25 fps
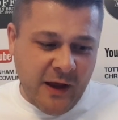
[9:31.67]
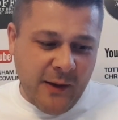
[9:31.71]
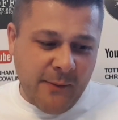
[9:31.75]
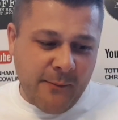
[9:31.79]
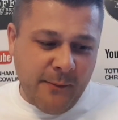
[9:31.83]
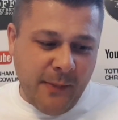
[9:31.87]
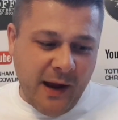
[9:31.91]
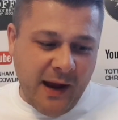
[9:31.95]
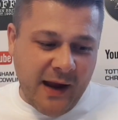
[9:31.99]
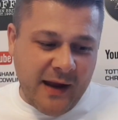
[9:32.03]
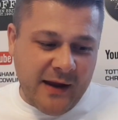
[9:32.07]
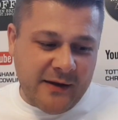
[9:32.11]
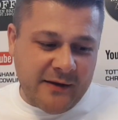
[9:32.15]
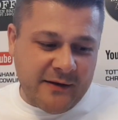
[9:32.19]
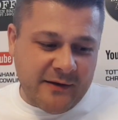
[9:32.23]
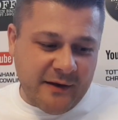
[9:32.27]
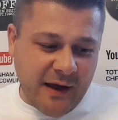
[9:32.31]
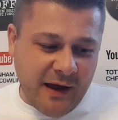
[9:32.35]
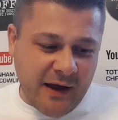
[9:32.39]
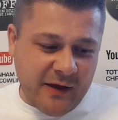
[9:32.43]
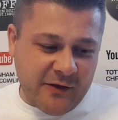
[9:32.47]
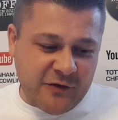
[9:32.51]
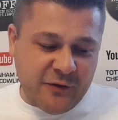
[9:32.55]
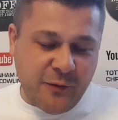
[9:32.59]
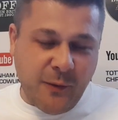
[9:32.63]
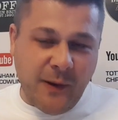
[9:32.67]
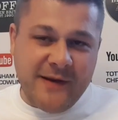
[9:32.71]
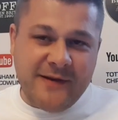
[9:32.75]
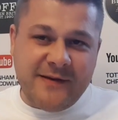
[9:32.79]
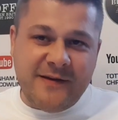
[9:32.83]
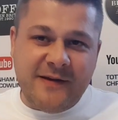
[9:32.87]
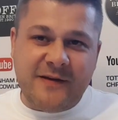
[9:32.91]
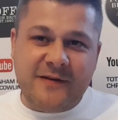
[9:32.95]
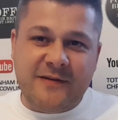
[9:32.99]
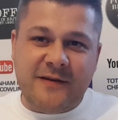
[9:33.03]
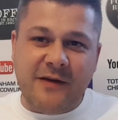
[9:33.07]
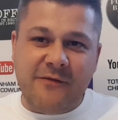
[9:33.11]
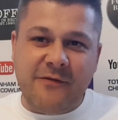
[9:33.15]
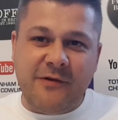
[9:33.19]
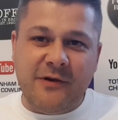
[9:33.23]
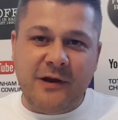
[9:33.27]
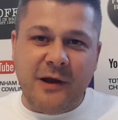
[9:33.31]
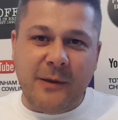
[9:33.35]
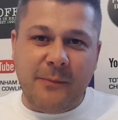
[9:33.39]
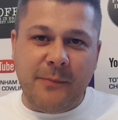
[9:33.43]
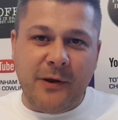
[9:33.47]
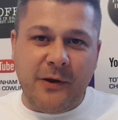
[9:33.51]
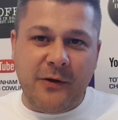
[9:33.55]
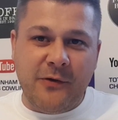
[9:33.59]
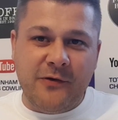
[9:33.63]
Made 27
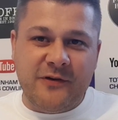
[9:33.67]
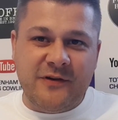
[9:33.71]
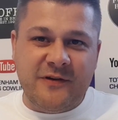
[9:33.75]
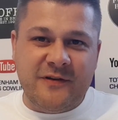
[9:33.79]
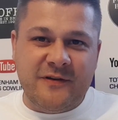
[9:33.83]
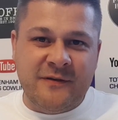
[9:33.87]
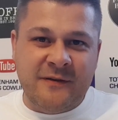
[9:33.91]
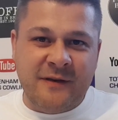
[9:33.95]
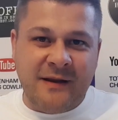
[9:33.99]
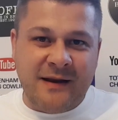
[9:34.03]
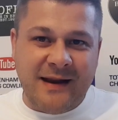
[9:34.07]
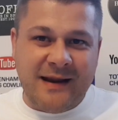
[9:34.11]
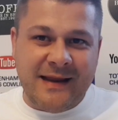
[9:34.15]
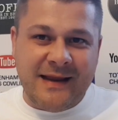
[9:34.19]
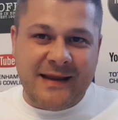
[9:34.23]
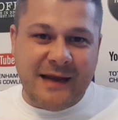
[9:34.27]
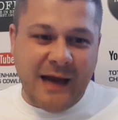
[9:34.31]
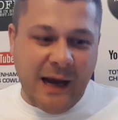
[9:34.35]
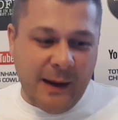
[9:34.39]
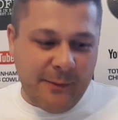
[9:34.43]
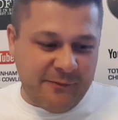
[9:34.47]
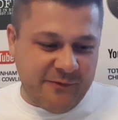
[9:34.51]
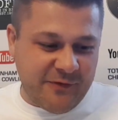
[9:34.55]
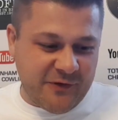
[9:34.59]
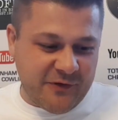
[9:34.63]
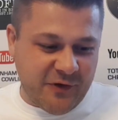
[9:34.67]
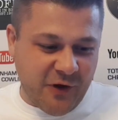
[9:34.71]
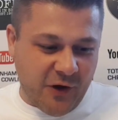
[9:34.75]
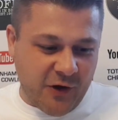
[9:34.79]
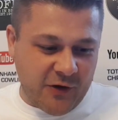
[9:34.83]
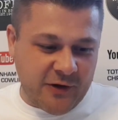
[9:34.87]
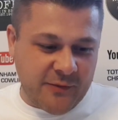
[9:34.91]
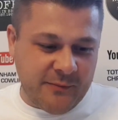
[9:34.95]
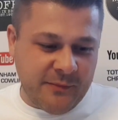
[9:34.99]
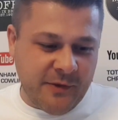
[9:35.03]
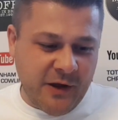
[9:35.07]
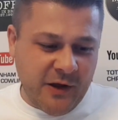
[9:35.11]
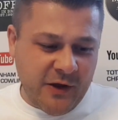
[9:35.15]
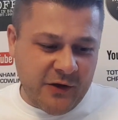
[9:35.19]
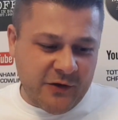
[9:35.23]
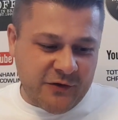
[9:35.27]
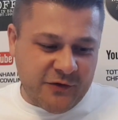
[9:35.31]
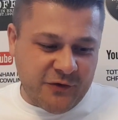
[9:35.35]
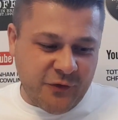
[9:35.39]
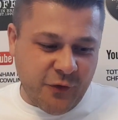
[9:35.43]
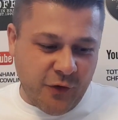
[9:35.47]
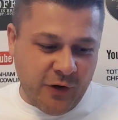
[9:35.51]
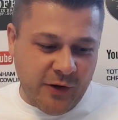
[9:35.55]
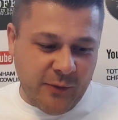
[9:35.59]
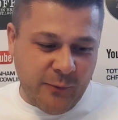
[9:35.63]
appearances in the League Cup for Tottenham,
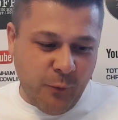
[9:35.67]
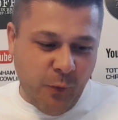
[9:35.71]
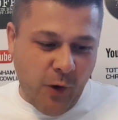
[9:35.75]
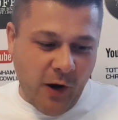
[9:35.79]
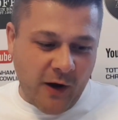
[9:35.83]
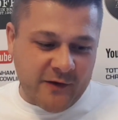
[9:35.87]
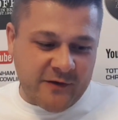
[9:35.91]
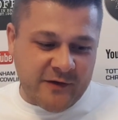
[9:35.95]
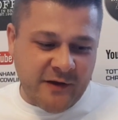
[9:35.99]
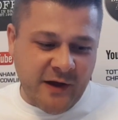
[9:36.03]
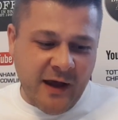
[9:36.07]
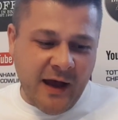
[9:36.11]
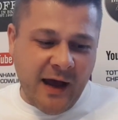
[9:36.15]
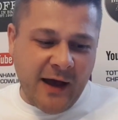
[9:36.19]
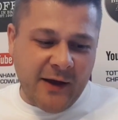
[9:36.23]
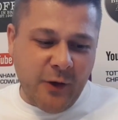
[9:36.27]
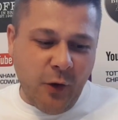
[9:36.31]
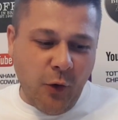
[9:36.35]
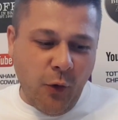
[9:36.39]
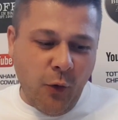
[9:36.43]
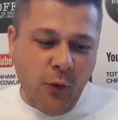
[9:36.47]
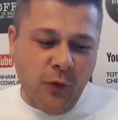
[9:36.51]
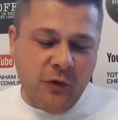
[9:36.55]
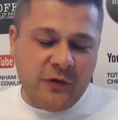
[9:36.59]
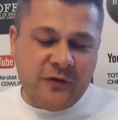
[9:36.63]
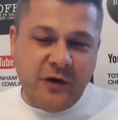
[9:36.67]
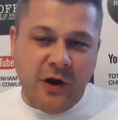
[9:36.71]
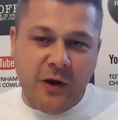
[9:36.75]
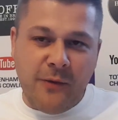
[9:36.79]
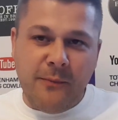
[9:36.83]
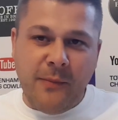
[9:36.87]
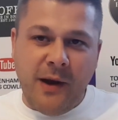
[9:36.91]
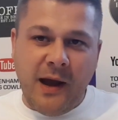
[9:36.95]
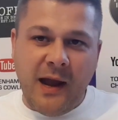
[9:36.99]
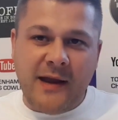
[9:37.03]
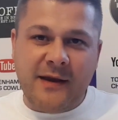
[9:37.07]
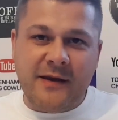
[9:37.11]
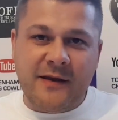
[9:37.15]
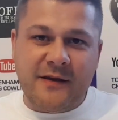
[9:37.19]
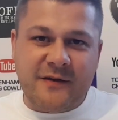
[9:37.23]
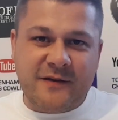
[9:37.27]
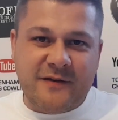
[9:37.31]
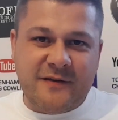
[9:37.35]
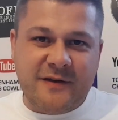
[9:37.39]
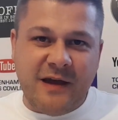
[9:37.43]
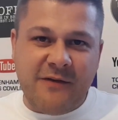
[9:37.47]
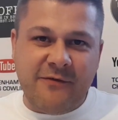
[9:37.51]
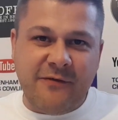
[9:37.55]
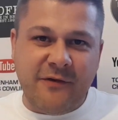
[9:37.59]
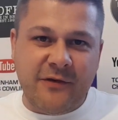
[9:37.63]
scoring once, and also made
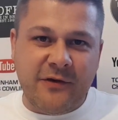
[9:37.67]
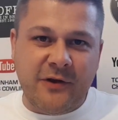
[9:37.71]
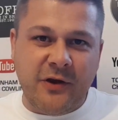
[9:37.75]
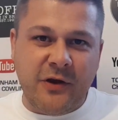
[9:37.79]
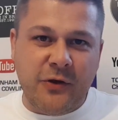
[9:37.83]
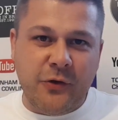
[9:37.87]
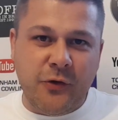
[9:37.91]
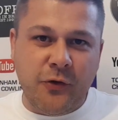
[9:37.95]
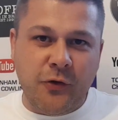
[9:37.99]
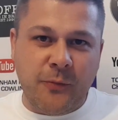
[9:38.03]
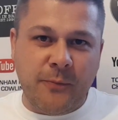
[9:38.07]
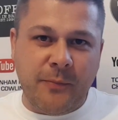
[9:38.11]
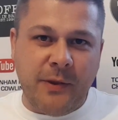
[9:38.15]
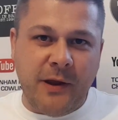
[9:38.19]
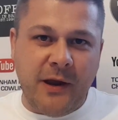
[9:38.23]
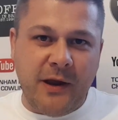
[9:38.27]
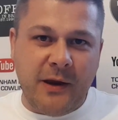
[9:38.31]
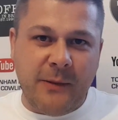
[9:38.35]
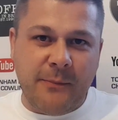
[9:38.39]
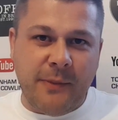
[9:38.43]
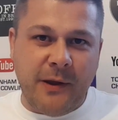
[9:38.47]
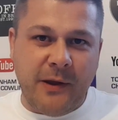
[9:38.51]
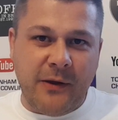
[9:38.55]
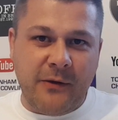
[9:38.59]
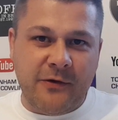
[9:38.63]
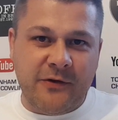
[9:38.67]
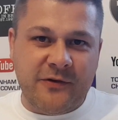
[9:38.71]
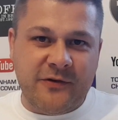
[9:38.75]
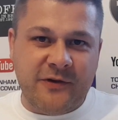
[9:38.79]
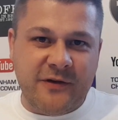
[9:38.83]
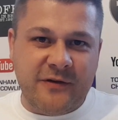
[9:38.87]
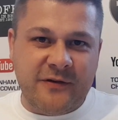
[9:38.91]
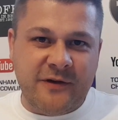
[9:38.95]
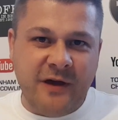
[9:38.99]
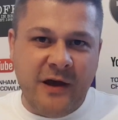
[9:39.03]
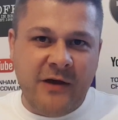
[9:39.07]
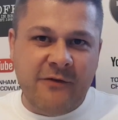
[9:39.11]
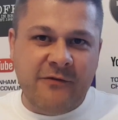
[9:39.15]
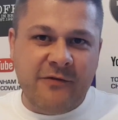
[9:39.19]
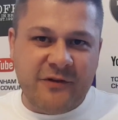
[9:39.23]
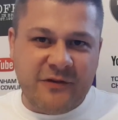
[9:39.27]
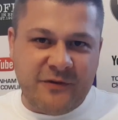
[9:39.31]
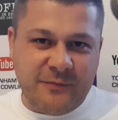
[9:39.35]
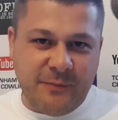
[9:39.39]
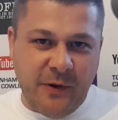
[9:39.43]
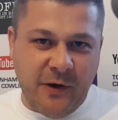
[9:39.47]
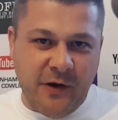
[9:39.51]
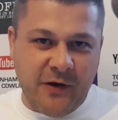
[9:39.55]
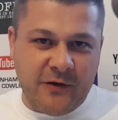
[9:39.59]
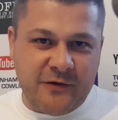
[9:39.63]
7 European appearances for
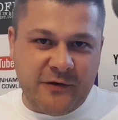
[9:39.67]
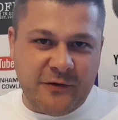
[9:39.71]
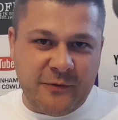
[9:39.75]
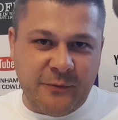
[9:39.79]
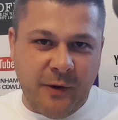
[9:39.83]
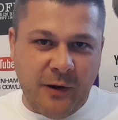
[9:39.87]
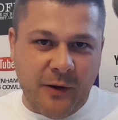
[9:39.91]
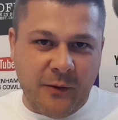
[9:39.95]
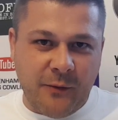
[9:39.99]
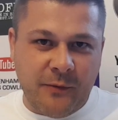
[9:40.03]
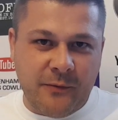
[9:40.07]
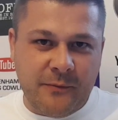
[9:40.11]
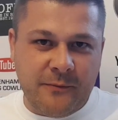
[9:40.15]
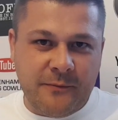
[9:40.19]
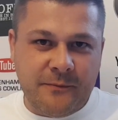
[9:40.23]
Spurs as well.